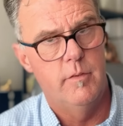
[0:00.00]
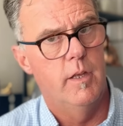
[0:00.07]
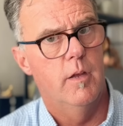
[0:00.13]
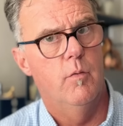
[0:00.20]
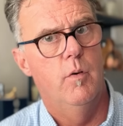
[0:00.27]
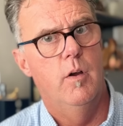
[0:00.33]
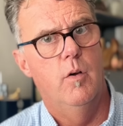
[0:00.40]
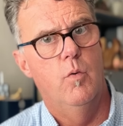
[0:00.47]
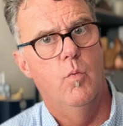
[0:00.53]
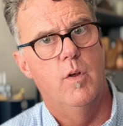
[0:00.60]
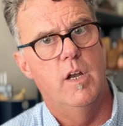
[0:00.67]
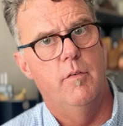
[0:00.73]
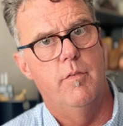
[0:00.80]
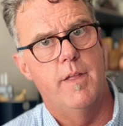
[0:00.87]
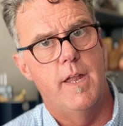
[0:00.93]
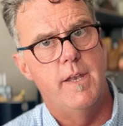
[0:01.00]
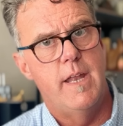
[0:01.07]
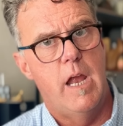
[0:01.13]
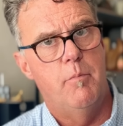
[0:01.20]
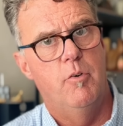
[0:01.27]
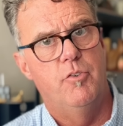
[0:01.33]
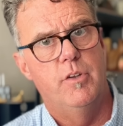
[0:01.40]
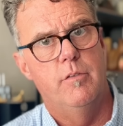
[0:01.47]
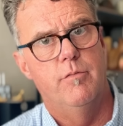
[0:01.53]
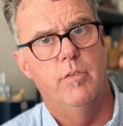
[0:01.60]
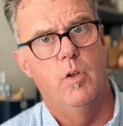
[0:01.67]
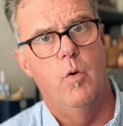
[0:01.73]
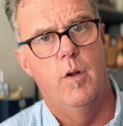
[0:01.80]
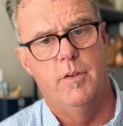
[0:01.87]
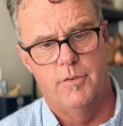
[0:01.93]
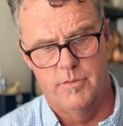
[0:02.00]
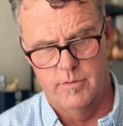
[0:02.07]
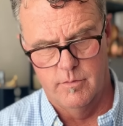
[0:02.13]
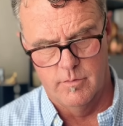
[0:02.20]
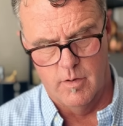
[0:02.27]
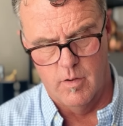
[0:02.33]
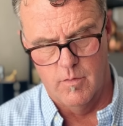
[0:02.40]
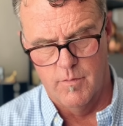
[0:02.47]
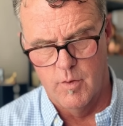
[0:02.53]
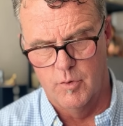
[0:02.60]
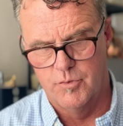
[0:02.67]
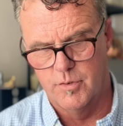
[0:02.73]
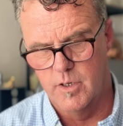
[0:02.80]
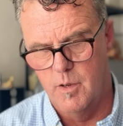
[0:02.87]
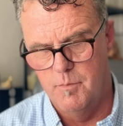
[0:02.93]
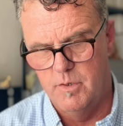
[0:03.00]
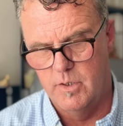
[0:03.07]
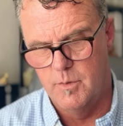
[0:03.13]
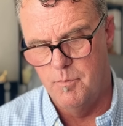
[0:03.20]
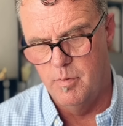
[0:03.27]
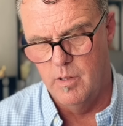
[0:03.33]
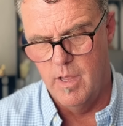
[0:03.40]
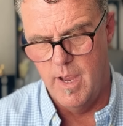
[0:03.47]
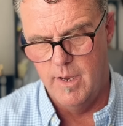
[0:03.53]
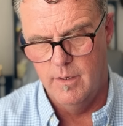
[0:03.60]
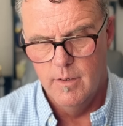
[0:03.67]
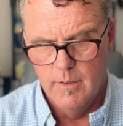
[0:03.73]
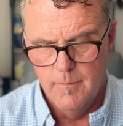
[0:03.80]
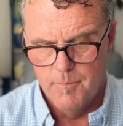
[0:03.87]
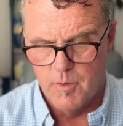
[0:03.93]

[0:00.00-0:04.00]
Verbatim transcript: it, whatever that neighbor's influence, all of those come into play,